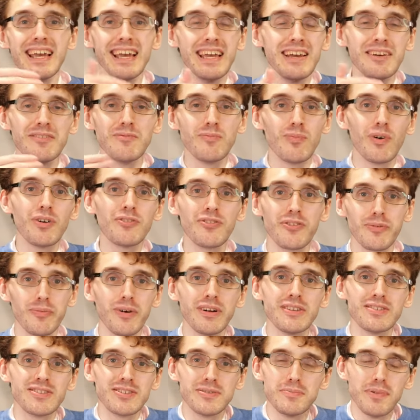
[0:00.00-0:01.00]
in
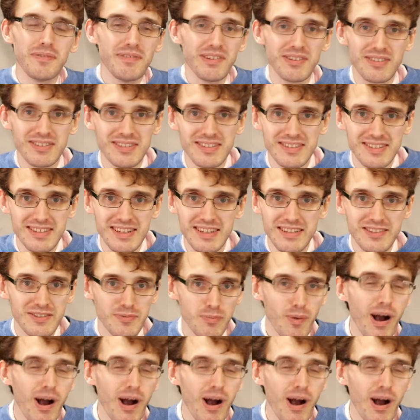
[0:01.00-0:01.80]
one-to-one supervisions as